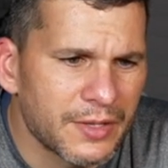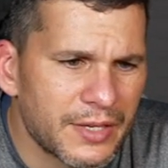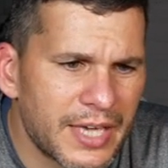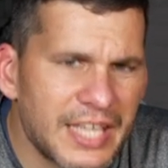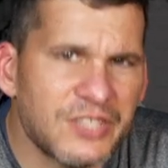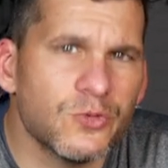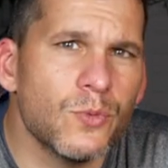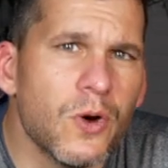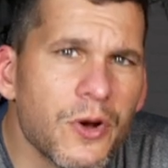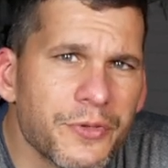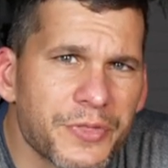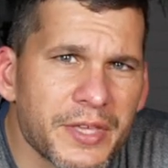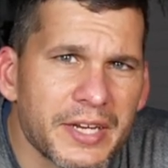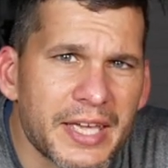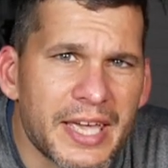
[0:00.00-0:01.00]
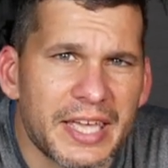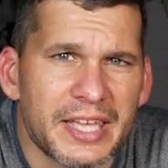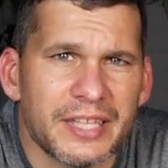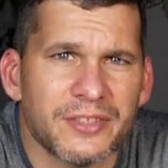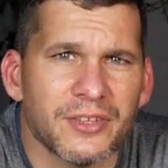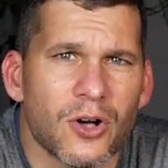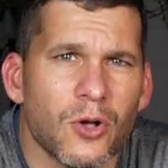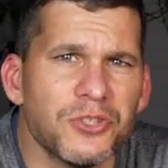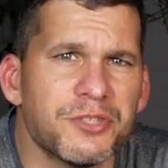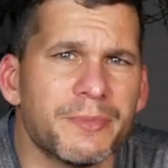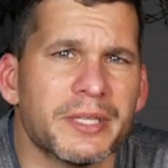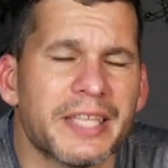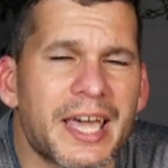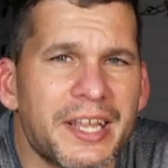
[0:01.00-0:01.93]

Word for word: It's worth it, and ultimately,